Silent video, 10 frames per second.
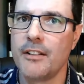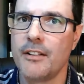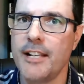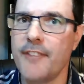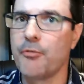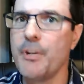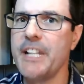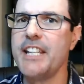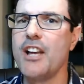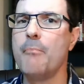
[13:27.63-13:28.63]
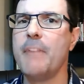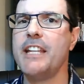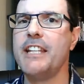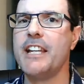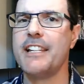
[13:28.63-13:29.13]
if retail mania
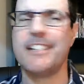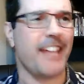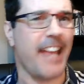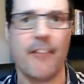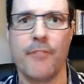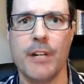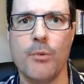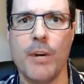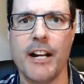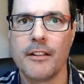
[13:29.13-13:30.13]
is everywhere,